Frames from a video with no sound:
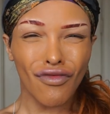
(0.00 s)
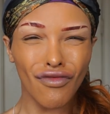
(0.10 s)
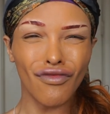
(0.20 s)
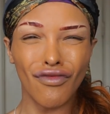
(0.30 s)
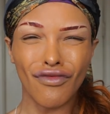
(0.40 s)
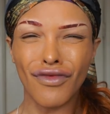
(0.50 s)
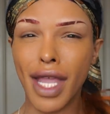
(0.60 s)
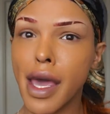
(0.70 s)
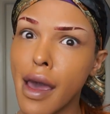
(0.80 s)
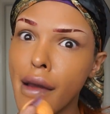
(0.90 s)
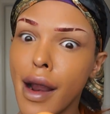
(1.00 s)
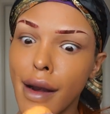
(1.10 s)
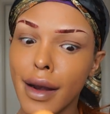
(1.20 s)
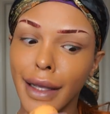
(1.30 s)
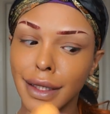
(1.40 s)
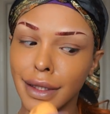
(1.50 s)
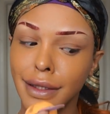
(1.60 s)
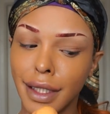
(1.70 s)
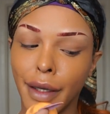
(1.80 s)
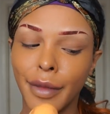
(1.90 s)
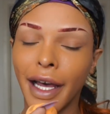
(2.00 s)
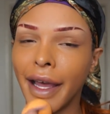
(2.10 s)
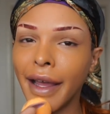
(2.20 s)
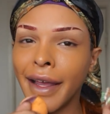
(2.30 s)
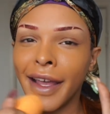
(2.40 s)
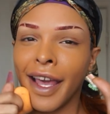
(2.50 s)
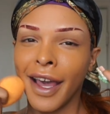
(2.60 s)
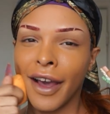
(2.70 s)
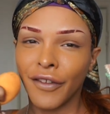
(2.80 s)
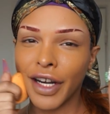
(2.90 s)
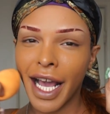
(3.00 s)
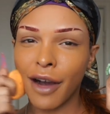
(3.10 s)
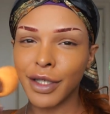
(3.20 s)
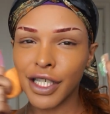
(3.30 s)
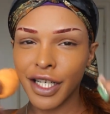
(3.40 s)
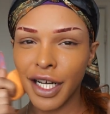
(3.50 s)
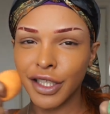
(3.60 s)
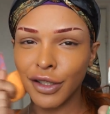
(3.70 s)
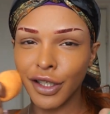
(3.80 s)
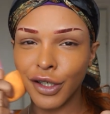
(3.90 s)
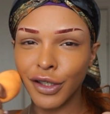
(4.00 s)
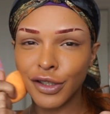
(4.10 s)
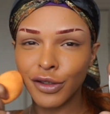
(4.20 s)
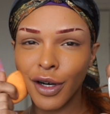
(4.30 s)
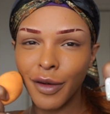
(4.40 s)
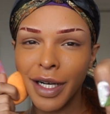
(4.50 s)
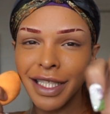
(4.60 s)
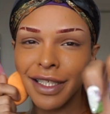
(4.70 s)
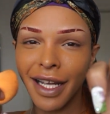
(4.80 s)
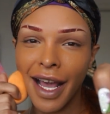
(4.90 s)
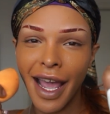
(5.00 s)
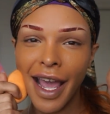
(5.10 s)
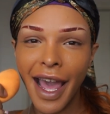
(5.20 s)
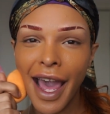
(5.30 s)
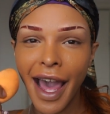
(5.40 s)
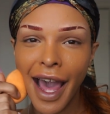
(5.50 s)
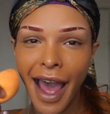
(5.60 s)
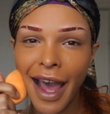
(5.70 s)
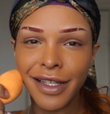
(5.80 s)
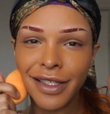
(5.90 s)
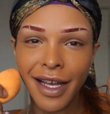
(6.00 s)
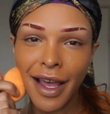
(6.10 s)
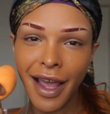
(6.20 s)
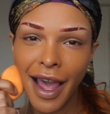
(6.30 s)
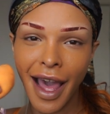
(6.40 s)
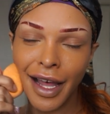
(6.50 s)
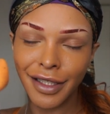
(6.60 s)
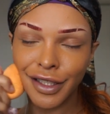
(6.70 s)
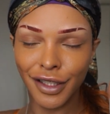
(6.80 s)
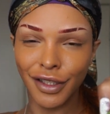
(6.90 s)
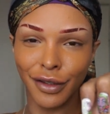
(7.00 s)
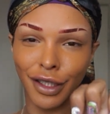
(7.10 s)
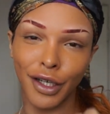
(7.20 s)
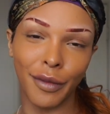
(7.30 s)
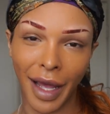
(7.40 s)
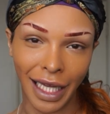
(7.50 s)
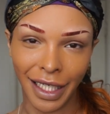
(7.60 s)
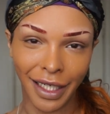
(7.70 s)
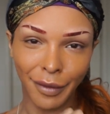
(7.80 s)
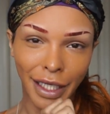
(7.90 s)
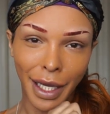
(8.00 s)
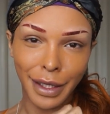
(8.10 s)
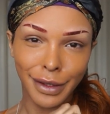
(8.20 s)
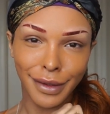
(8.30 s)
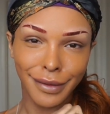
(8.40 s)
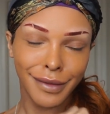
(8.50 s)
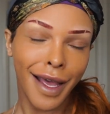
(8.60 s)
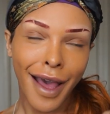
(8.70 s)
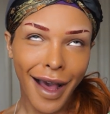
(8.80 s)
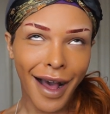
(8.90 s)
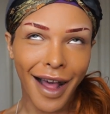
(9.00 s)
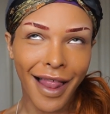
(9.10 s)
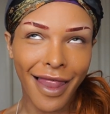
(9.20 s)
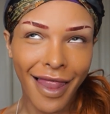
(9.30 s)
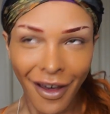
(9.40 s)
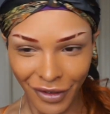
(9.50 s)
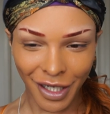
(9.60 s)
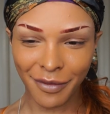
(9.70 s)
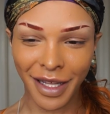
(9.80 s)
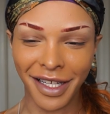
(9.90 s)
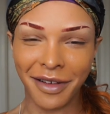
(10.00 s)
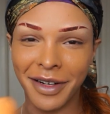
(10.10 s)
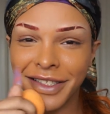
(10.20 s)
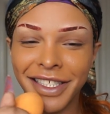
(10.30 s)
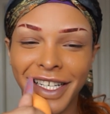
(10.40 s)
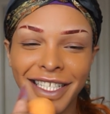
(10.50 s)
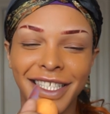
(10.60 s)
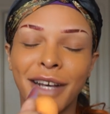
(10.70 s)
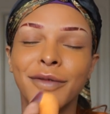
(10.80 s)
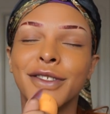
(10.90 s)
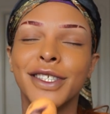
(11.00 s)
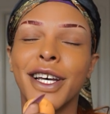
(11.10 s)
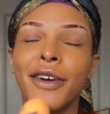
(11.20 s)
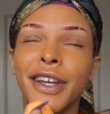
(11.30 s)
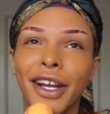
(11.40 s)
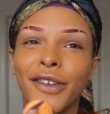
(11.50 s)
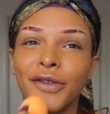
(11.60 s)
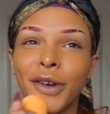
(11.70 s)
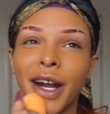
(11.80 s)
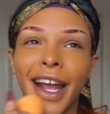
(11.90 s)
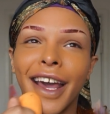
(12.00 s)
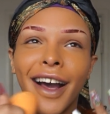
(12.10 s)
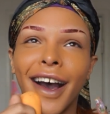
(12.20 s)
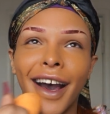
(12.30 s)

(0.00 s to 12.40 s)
It hurt. Yes, it did. But for now, we're just going to do the little short ones. And I had to do the little Melanie because I love a good Melanie Martinez and I'm so here for it.